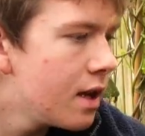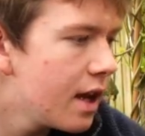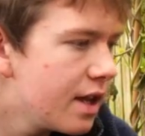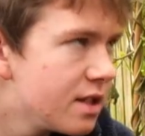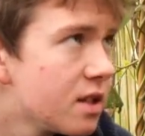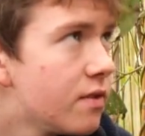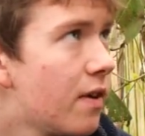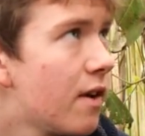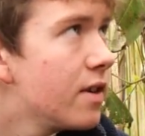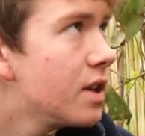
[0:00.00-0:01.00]
is a
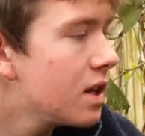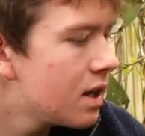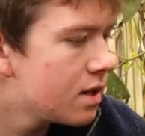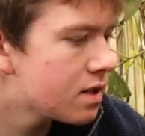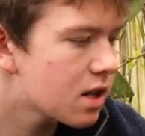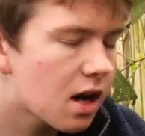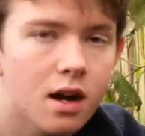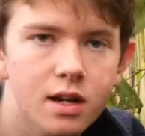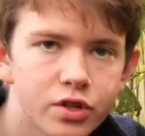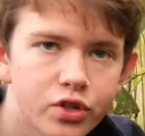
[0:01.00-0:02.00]
very
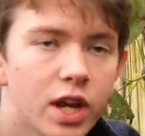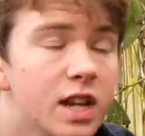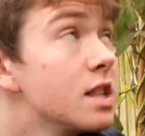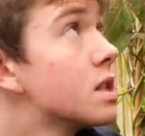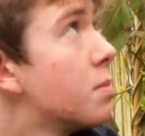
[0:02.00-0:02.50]
dark and shaded